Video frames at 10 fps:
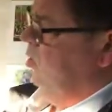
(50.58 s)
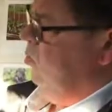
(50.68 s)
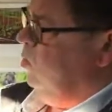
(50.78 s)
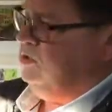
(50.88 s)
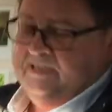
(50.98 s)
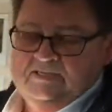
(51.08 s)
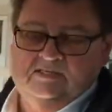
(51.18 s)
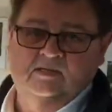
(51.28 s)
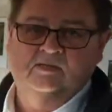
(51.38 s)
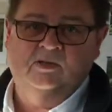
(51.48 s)
what
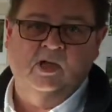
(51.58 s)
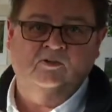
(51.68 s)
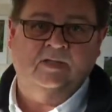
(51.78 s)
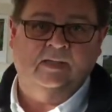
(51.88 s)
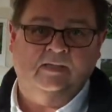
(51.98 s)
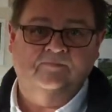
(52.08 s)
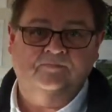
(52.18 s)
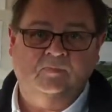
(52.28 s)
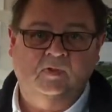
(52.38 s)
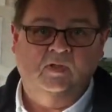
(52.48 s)
is NoDig?
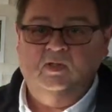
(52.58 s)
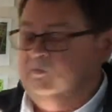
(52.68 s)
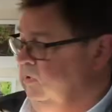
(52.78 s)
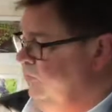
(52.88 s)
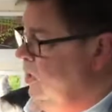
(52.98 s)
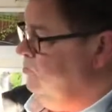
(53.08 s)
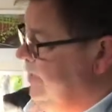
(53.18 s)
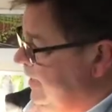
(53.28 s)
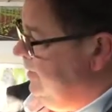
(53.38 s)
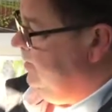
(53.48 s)
Well,
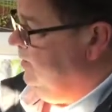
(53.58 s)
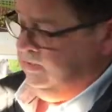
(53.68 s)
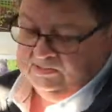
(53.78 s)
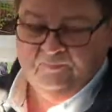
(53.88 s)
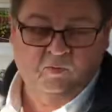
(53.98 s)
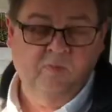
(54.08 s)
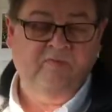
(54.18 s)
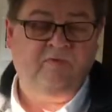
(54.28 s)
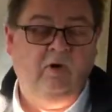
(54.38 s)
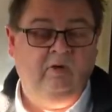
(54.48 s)
NoDig is a form
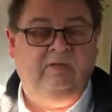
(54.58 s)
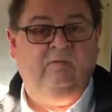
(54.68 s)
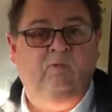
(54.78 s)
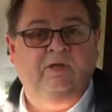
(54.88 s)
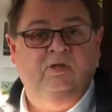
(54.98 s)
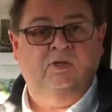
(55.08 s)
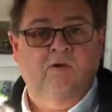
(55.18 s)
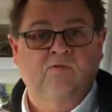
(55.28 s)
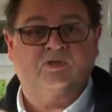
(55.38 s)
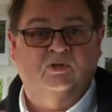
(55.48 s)
of gardening where you
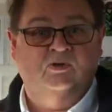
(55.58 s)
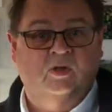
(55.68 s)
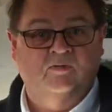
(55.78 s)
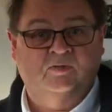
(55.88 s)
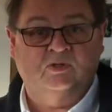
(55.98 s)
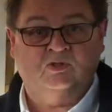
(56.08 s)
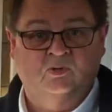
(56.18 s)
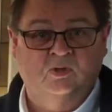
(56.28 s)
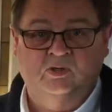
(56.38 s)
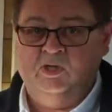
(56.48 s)
don't turn over the
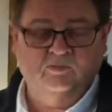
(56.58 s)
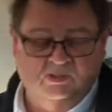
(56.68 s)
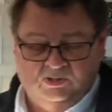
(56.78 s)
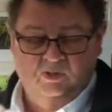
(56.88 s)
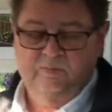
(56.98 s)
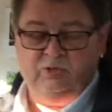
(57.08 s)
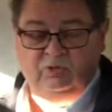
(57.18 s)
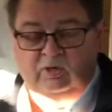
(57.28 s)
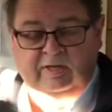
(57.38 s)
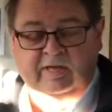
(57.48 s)
soil, you don't disturb the
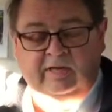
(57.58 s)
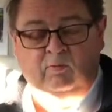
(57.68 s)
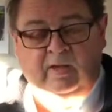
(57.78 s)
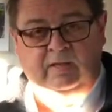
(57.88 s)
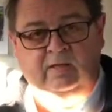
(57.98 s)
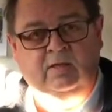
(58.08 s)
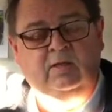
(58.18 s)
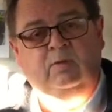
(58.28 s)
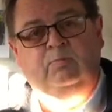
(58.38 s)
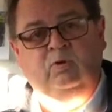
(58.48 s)
soil in any way,
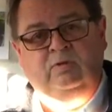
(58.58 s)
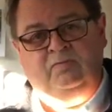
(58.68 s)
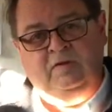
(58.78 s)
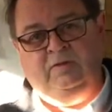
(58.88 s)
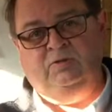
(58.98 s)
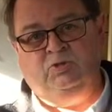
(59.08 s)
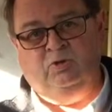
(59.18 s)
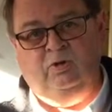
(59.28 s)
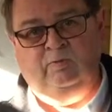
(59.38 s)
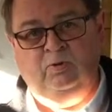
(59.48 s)
but you feed the
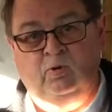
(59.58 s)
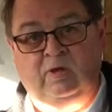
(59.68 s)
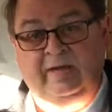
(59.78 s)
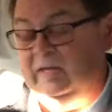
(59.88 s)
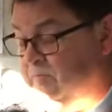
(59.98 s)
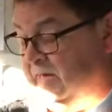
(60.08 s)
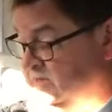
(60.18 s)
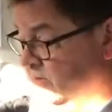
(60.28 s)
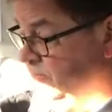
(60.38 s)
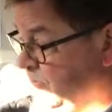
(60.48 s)
soil with organic
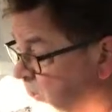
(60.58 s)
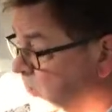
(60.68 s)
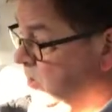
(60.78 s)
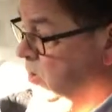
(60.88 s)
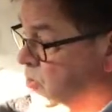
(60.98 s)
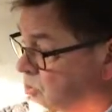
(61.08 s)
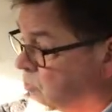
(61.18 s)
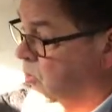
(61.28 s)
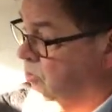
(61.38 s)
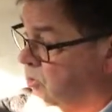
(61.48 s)
matter. So
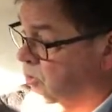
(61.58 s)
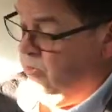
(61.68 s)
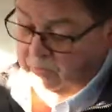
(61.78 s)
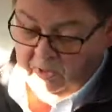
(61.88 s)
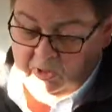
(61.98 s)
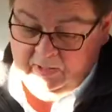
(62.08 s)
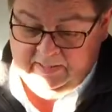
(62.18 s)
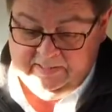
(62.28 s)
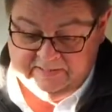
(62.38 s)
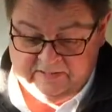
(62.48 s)
what you do
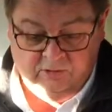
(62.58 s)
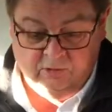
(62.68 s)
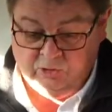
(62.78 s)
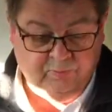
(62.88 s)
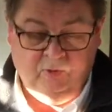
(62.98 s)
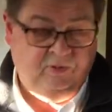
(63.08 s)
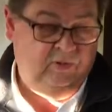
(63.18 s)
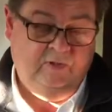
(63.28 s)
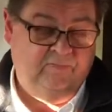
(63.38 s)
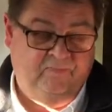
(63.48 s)
is you just put,
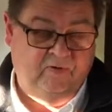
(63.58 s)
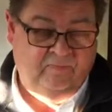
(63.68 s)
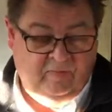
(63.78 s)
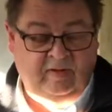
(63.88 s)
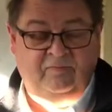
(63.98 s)
for the very